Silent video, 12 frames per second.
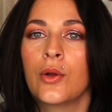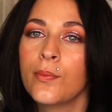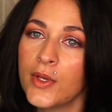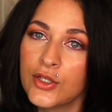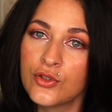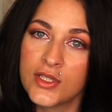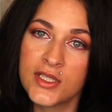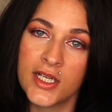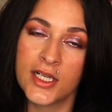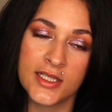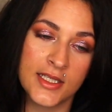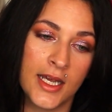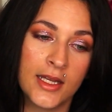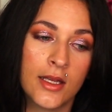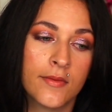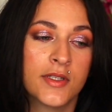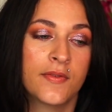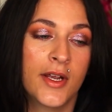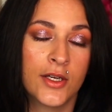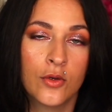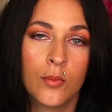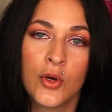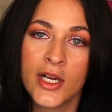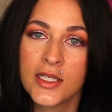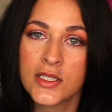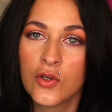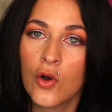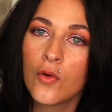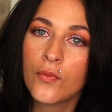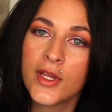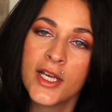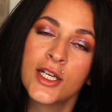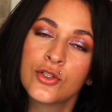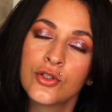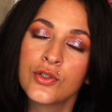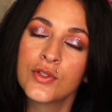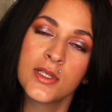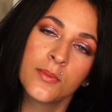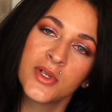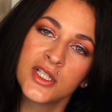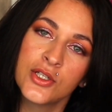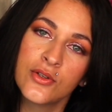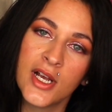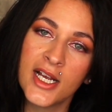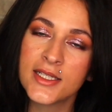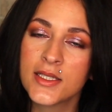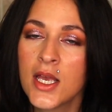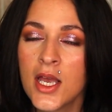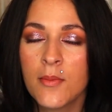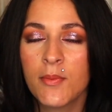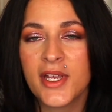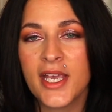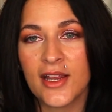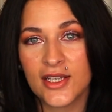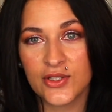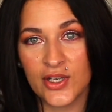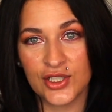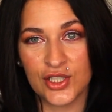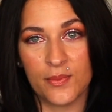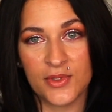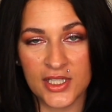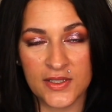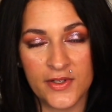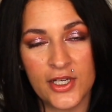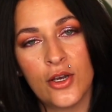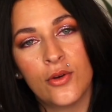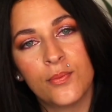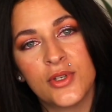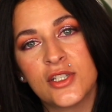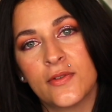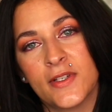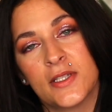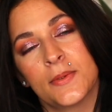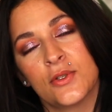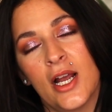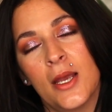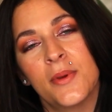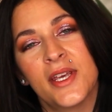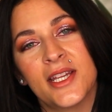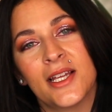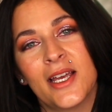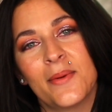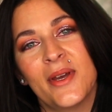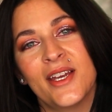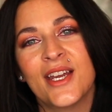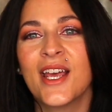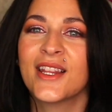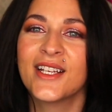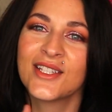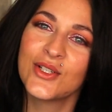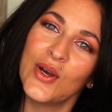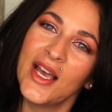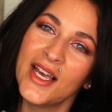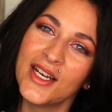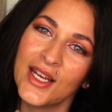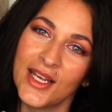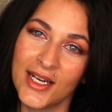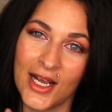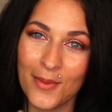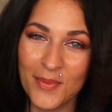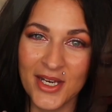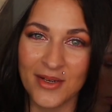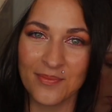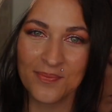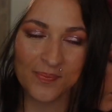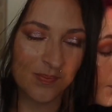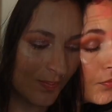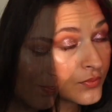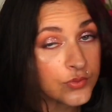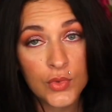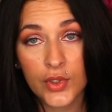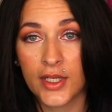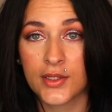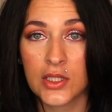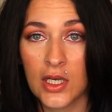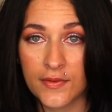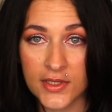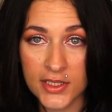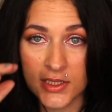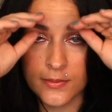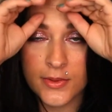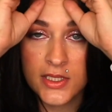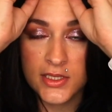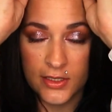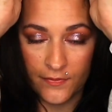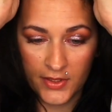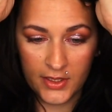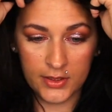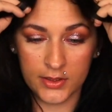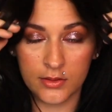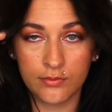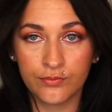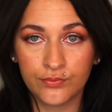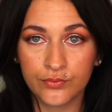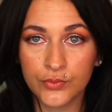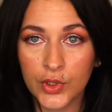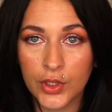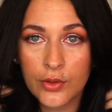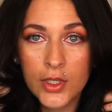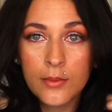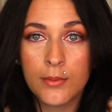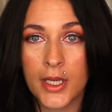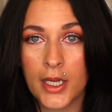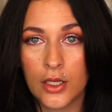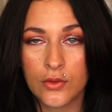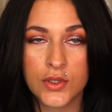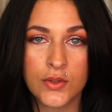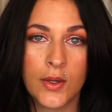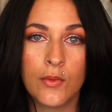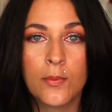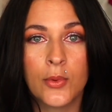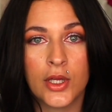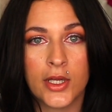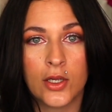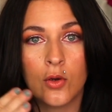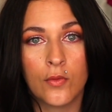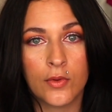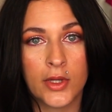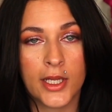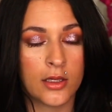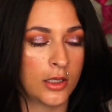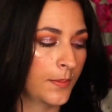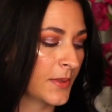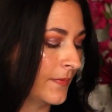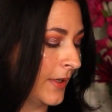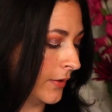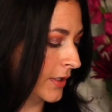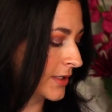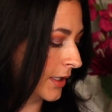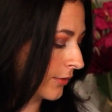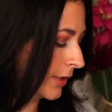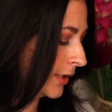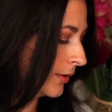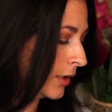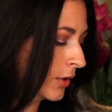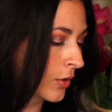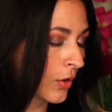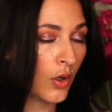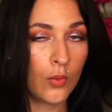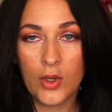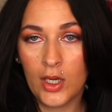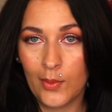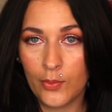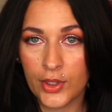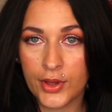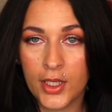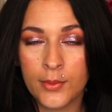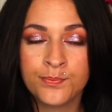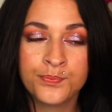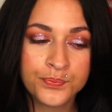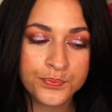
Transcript: interesting because I love to find new brands. So hopefully I introduce something to you guys. But yeah, let's go ahead and jump into this video. Please don't forget to subscribe, hit that like button, and let's go ahead and hop in. Okay, so obviously some of this stuff is, in my house. So I will put overlay clips of how I decorate or where I put them.